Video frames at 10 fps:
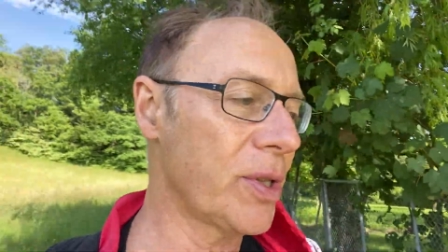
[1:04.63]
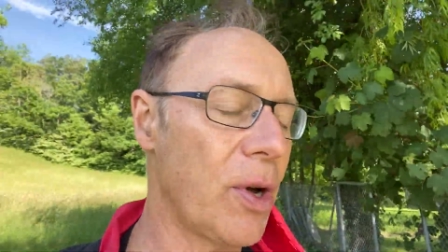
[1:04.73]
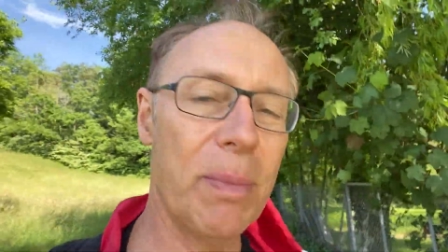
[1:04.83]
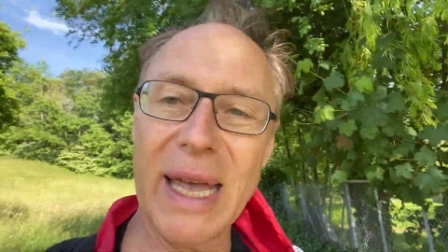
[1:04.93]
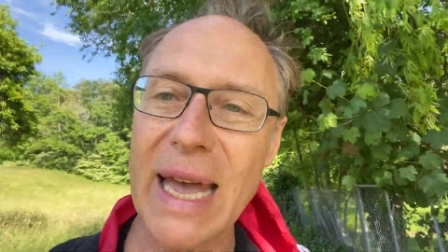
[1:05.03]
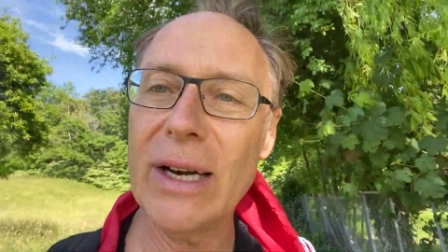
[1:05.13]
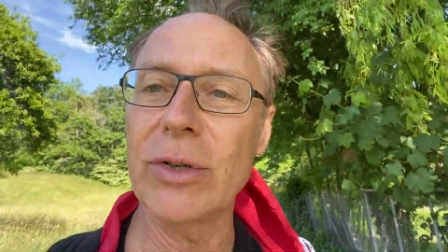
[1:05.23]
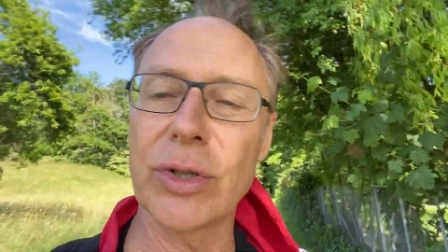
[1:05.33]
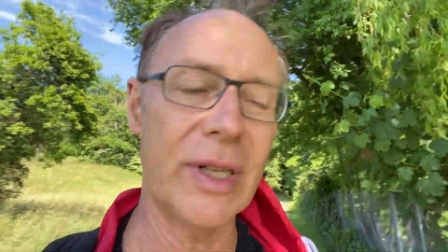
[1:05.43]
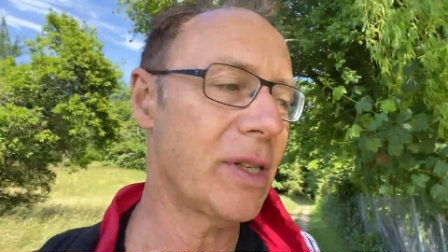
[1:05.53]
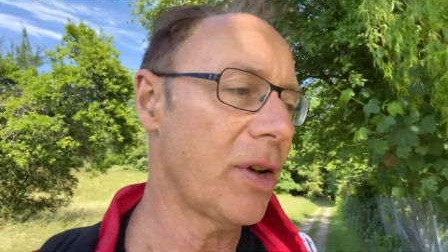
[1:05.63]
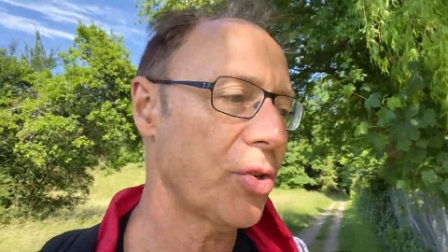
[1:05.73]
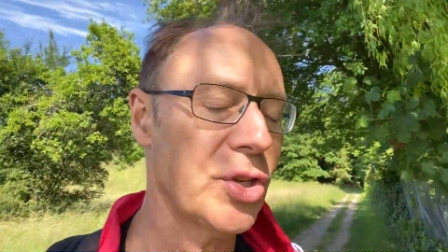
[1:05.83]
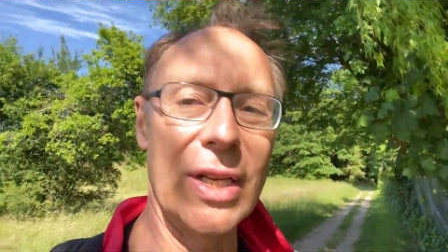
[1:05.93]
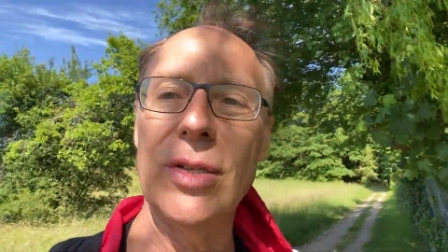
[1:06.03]
So
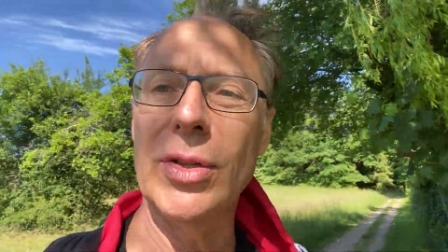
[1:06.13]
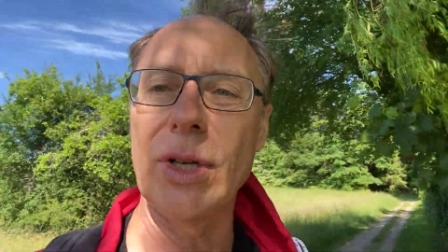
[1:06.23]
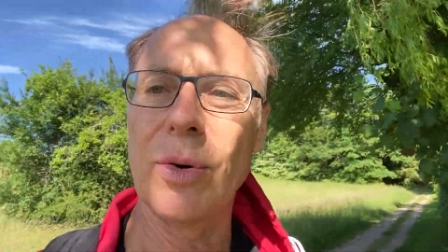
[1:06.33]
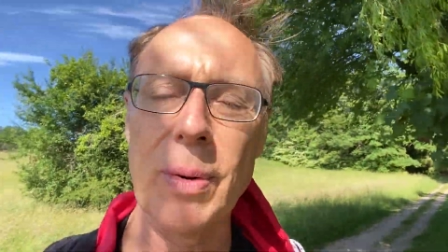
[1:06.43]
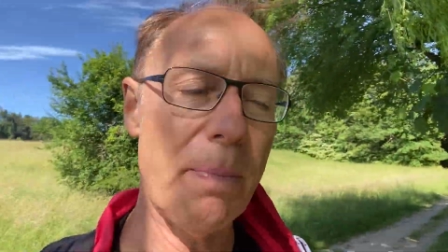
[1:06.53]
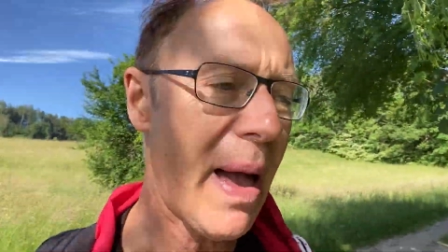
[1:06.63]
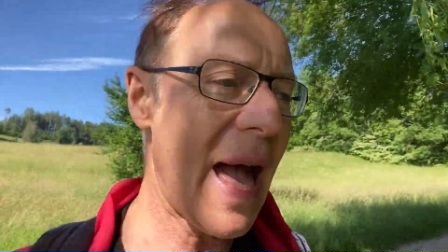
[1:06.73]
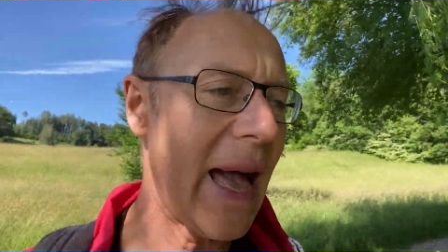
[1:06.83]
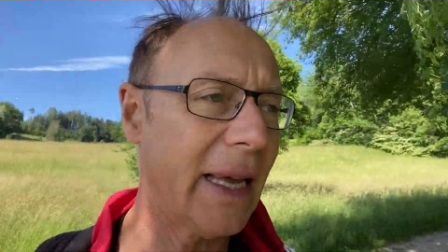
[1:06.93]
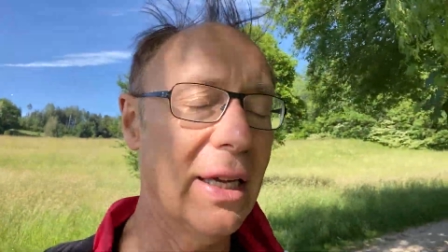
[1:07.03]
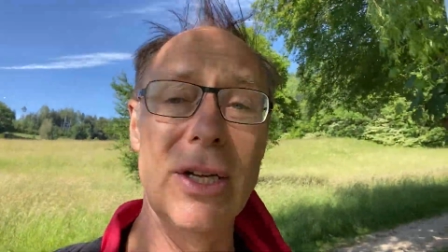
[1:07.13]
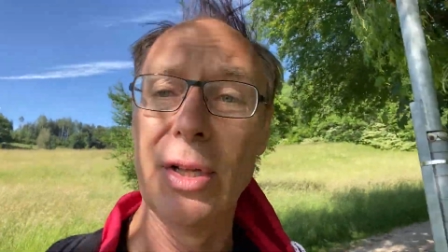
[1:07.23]
mechanotransduction into the lower back,